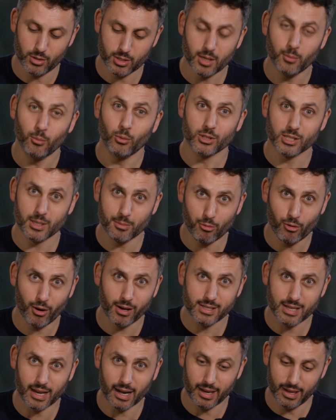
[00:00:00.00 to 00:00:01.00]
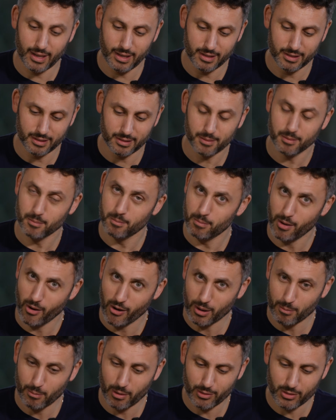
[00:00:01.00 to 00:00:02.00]
Somewhat surprisingly,
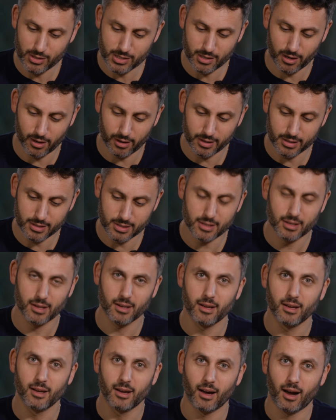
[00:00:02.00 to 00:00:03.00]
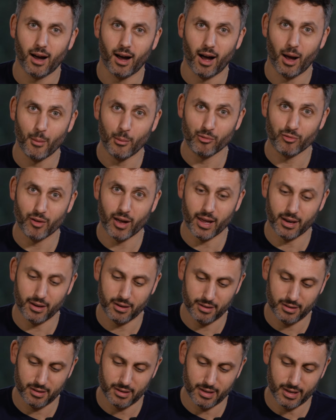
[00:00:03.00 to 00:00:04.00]
bearing in mind the size, I'm a fan.
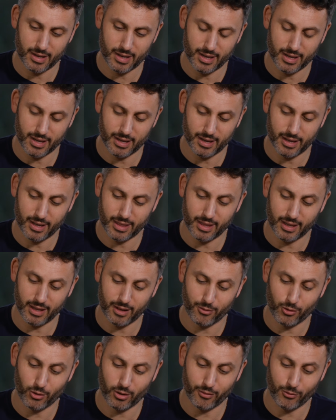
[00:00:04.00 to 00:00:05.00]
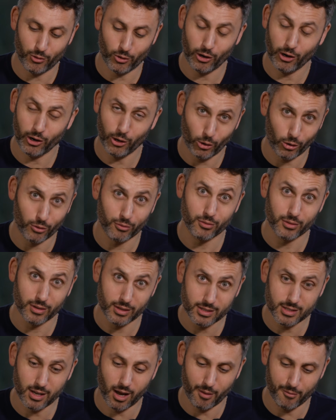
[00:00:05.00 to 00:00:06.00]
I think I've got a lot of
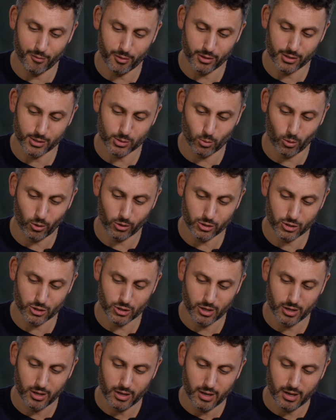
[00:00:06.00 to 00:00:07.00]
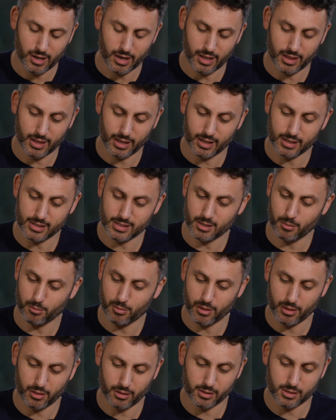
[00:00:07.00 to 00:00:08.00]
time for this watch. I think it's
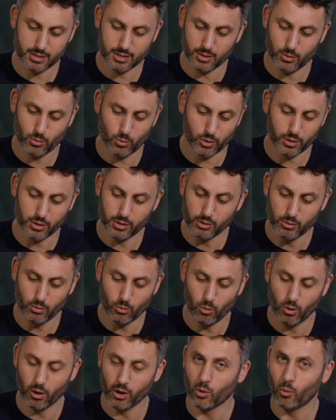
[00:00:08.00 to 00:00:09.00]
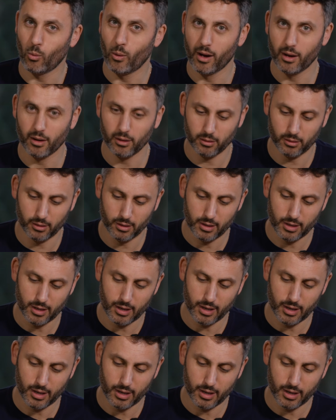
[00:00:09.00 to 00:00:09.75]
something that would work well